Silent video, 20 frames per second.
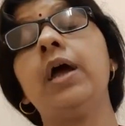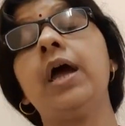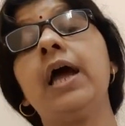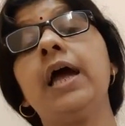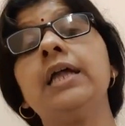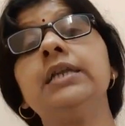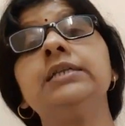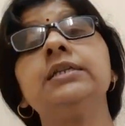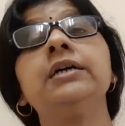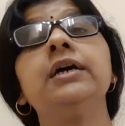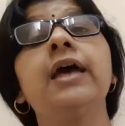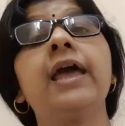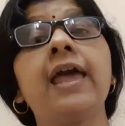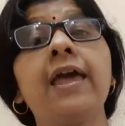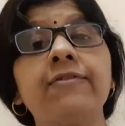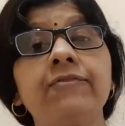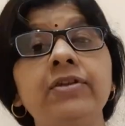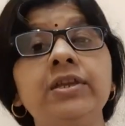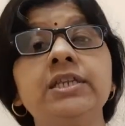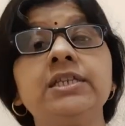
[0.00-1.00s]
and a
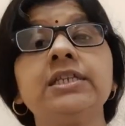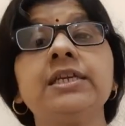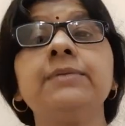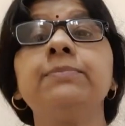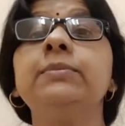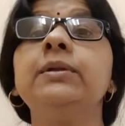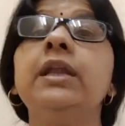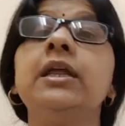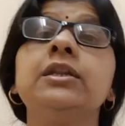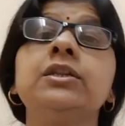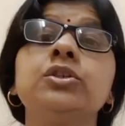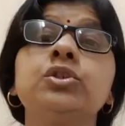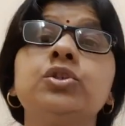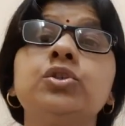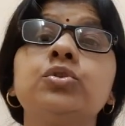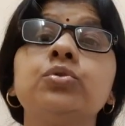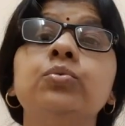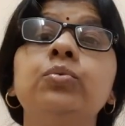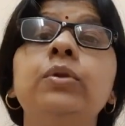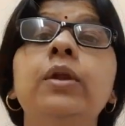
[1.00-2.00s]
heavy table and a
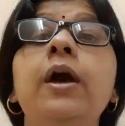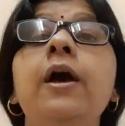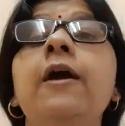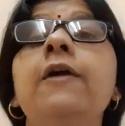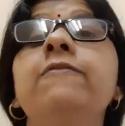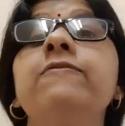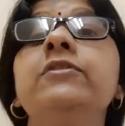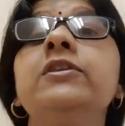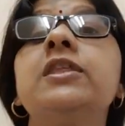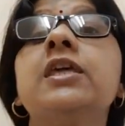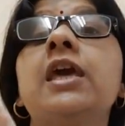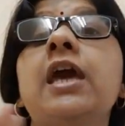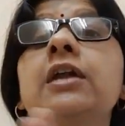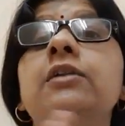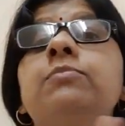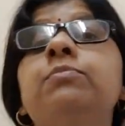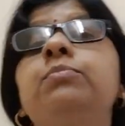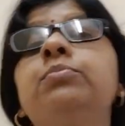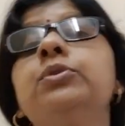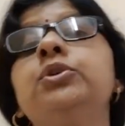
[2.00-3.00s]
stool, which he
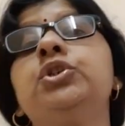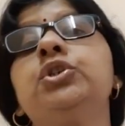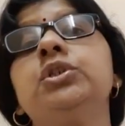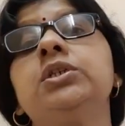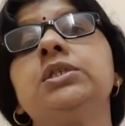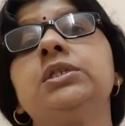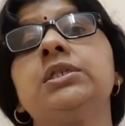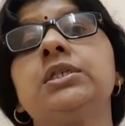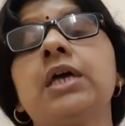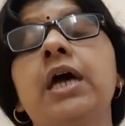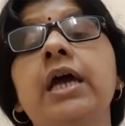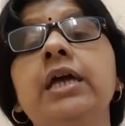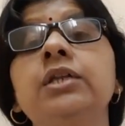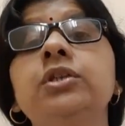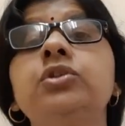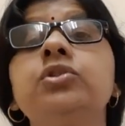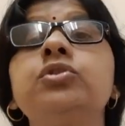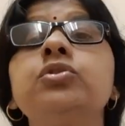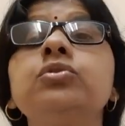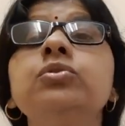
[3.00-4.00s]
had pushed
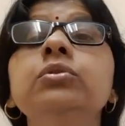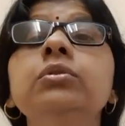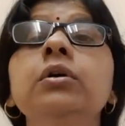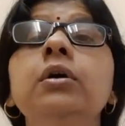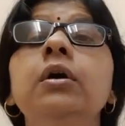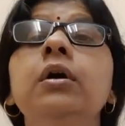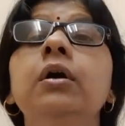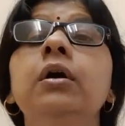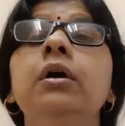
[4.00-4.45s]
aside to,